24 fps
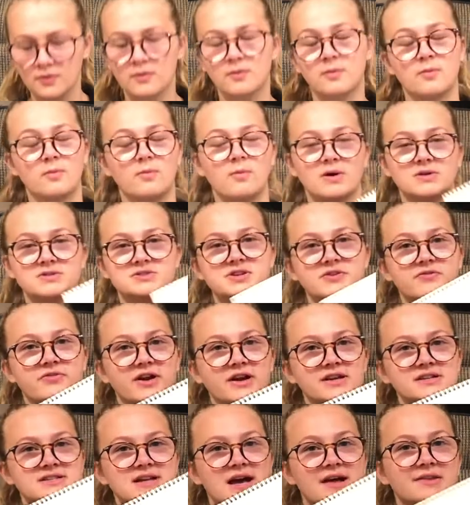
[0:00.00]
Once you've
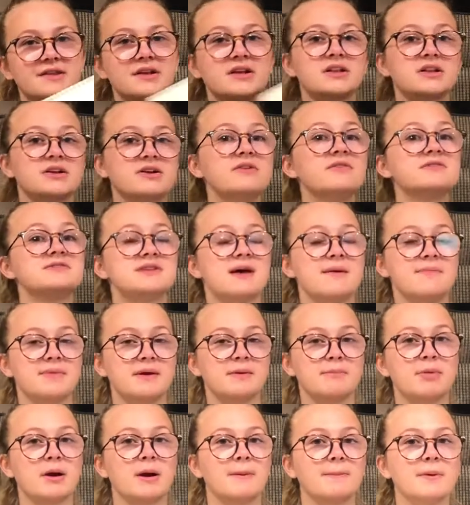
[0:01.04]
written down the clue of something
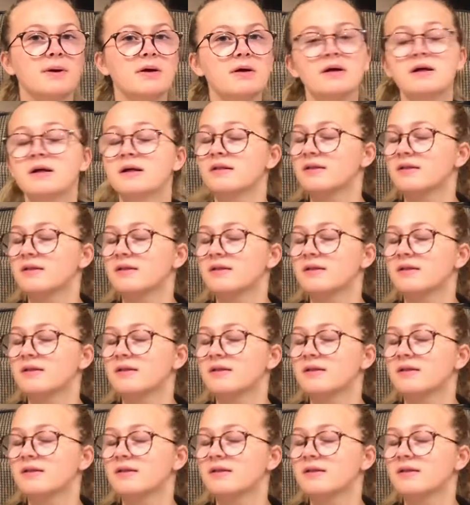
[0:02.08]
purple,